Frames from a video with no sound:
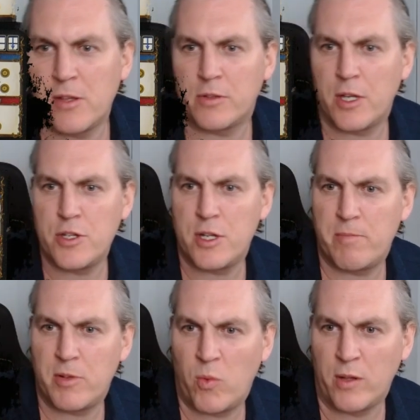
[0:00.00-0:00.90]
kinship
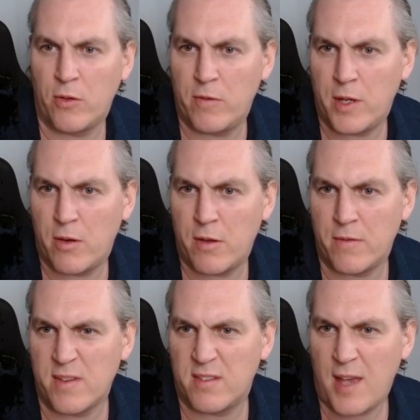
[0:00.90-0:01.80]
between 2 of your heroes of the
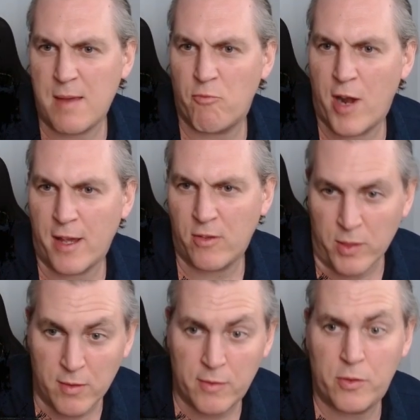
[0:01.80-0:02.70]
same race, we do
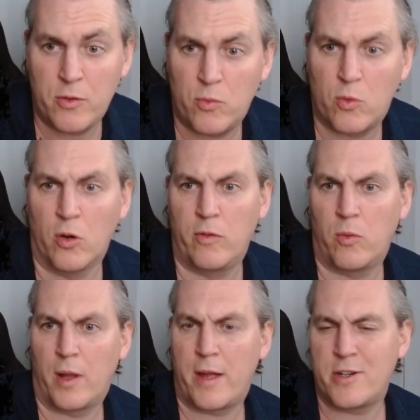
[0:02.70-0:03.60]
have 2 dwarves.
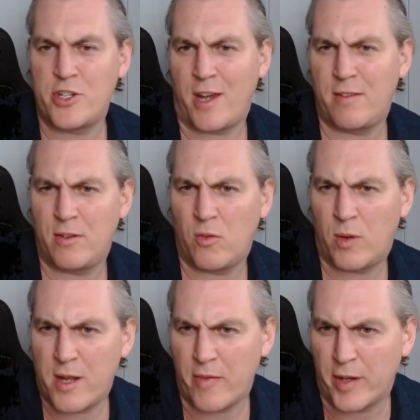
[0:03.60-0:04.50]
While they're adjacent to one
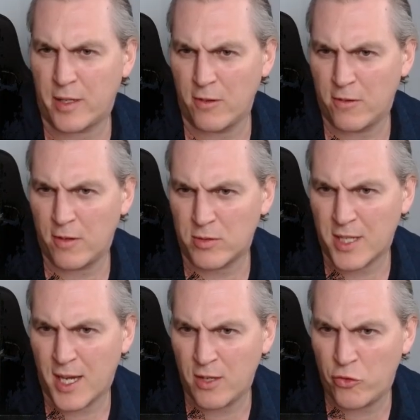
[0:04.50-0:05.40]
another, consult
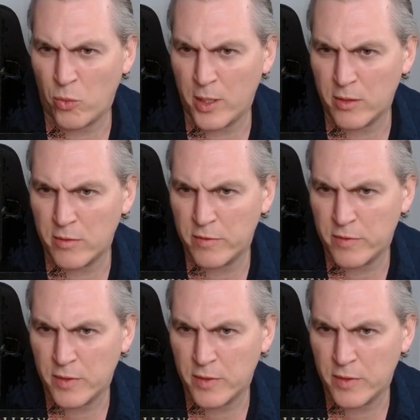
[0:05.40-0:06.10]
card 12.